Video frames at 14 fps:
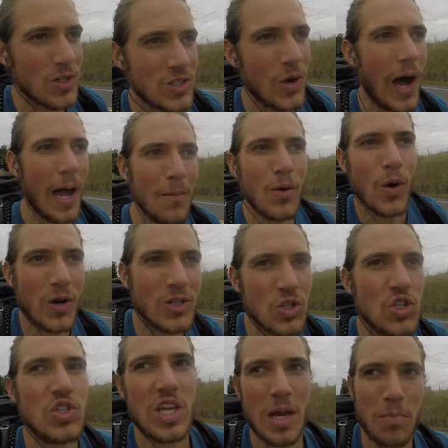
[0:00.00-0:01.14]
so I'm going to
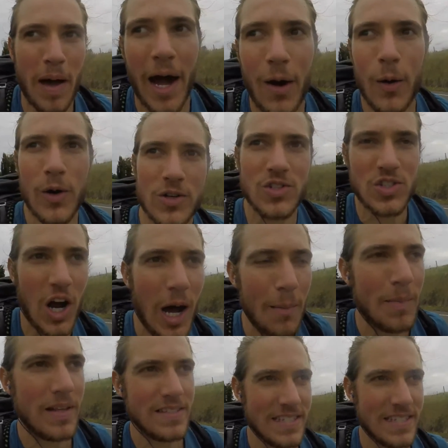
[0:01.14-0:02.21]
just like power stomp and